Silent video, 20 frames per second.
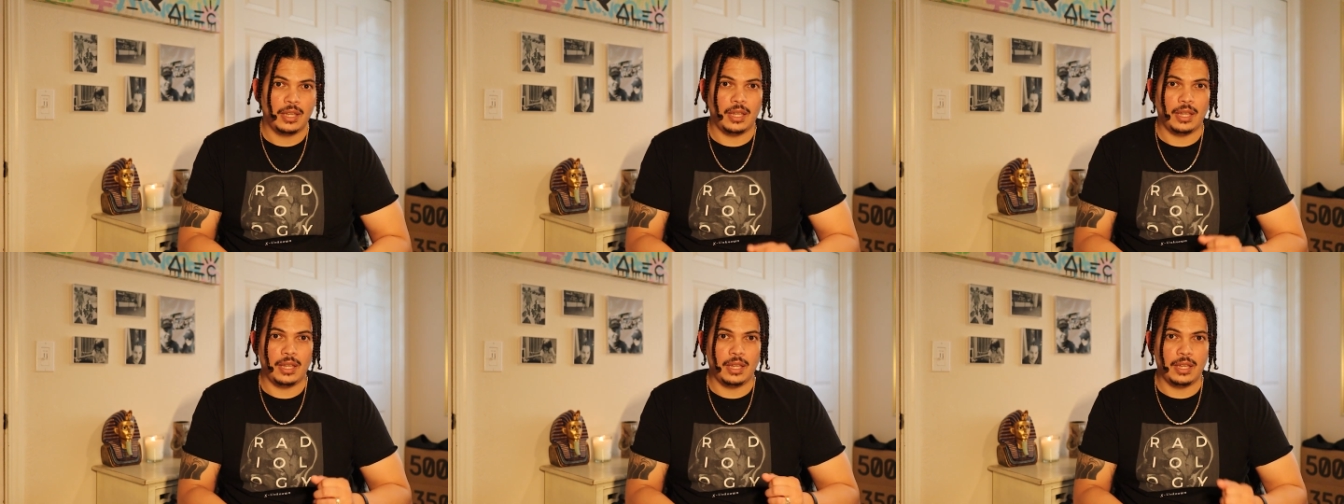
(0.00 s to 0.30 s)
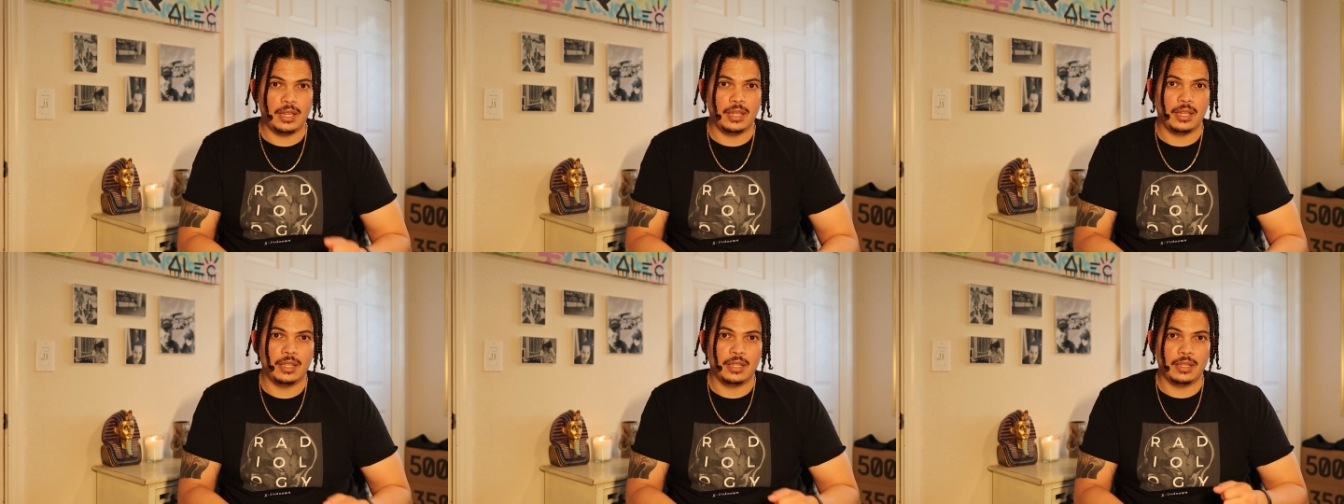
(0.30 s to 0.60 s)

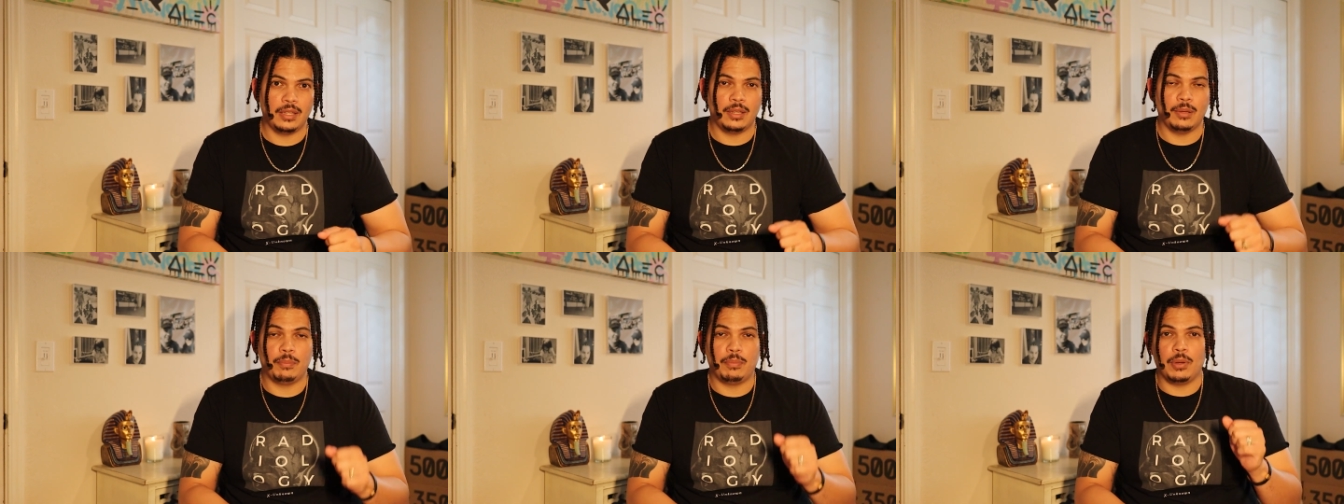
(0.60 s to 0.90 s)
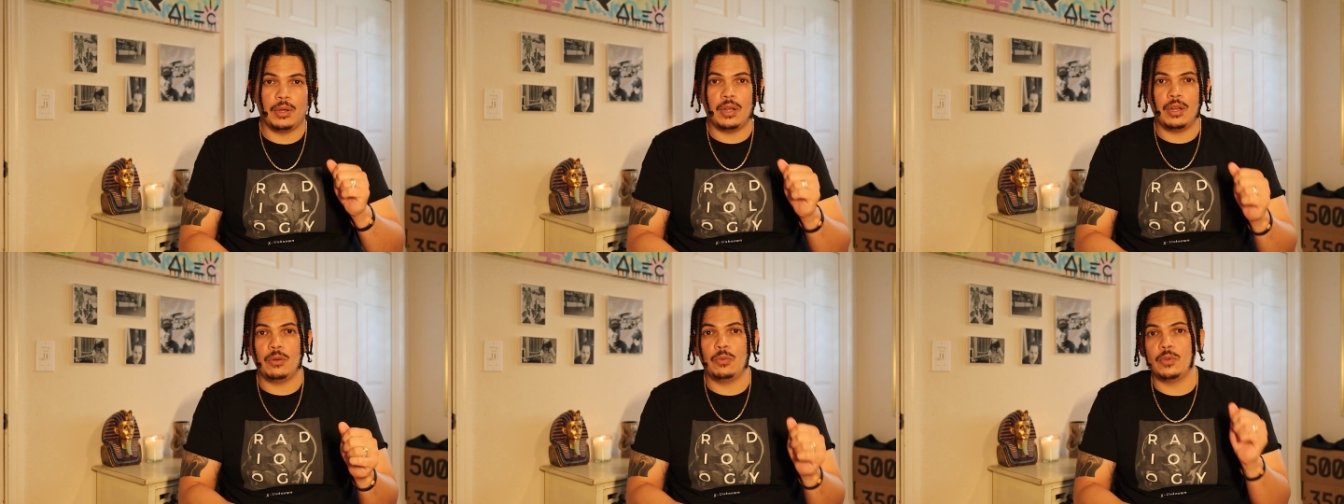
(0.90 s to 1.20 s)
and the
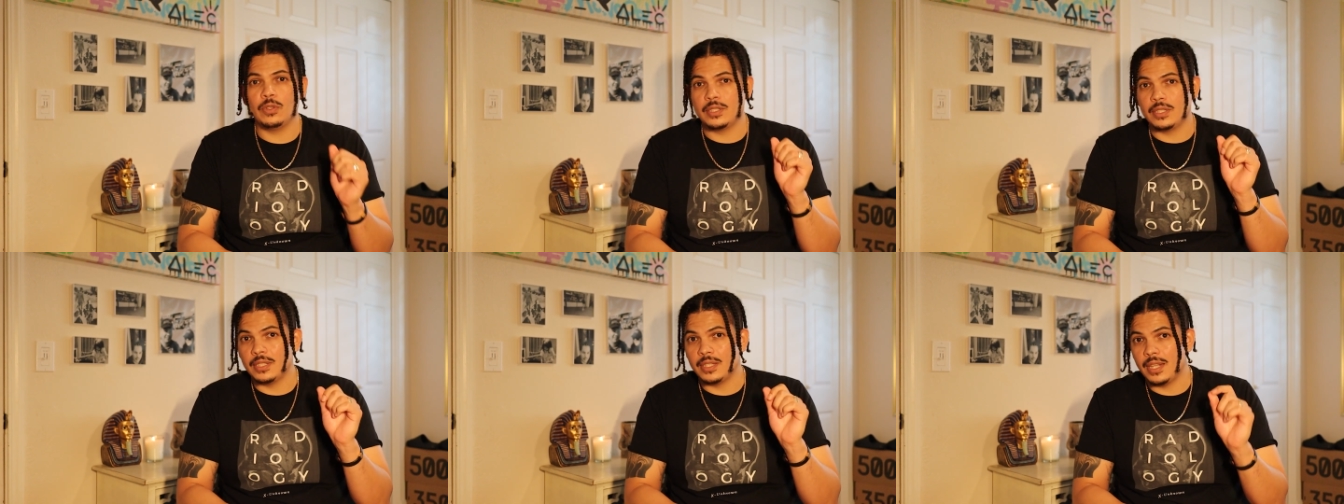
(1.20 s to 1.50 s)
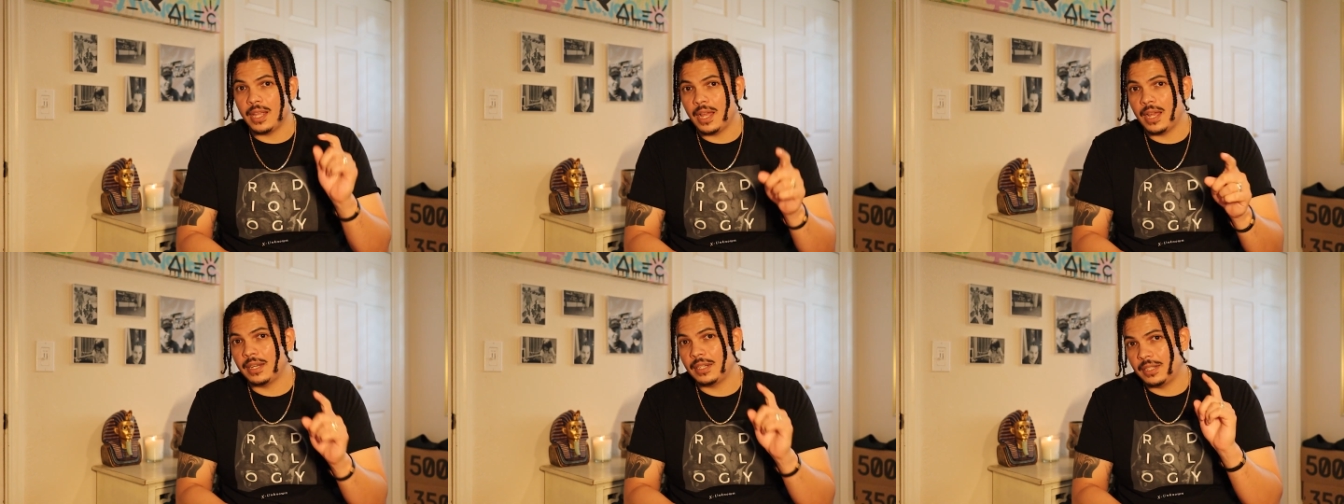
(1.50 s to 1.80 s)
ball was
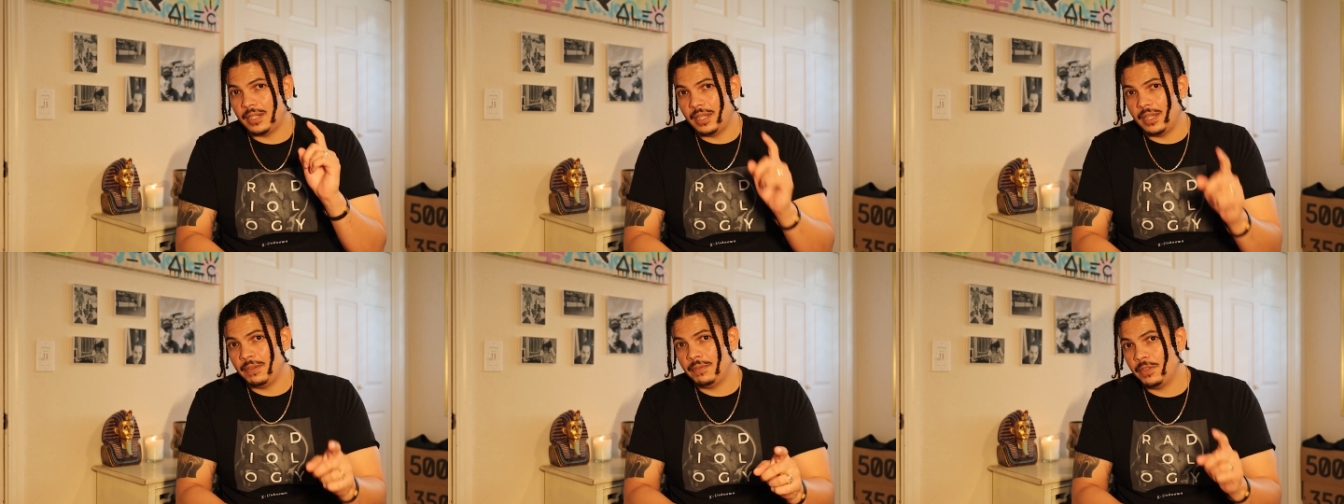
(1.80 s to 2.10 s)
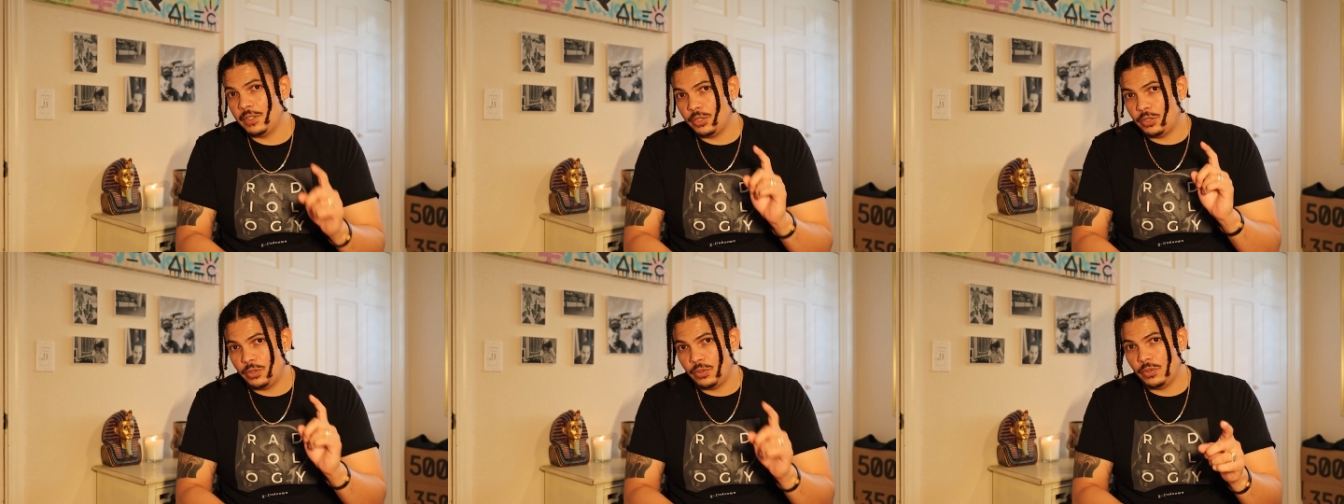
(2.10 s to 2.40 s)
not
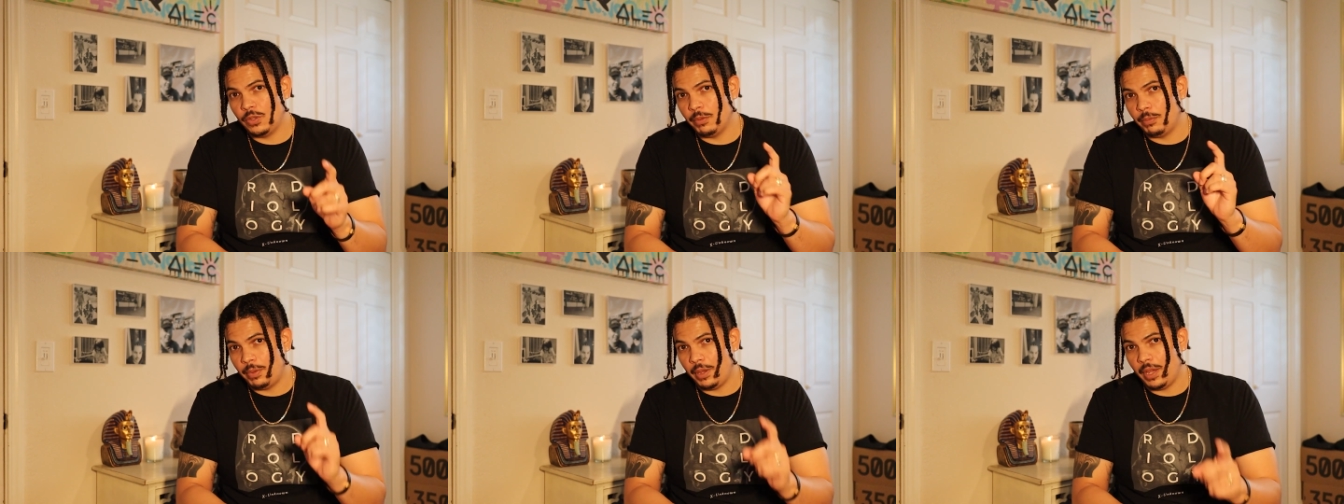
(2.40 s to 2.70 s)
given to the